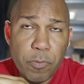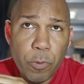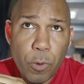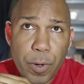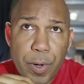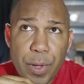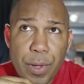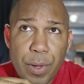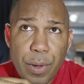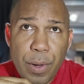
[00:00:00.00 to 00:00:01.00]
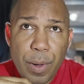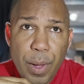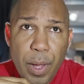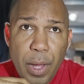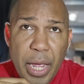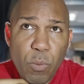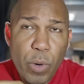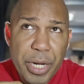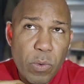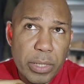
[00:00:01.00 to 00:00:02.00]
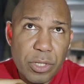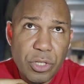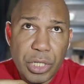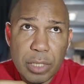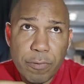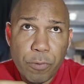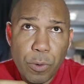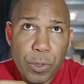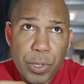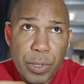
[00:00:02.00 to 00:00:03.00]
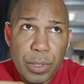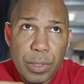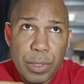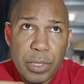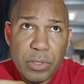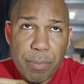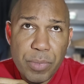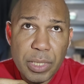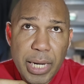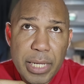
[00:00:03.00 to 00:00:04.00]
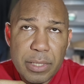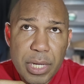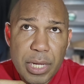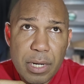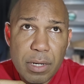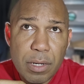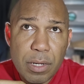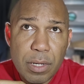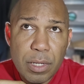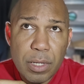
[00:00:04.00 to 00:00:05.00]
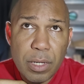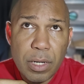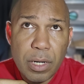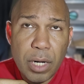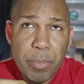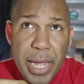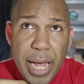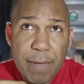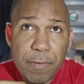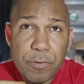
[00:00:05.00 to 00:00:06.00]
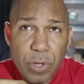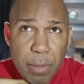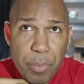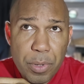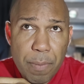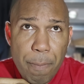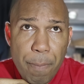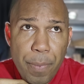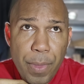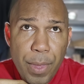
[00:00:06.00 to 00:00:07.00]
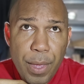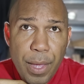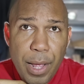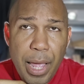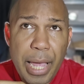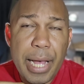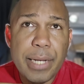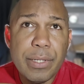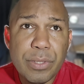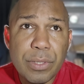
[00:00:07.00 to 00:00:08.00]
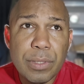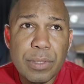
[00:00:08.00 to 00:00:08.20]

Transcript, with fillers: for, and what he went to jail for is something that he did on behalf of Trump. And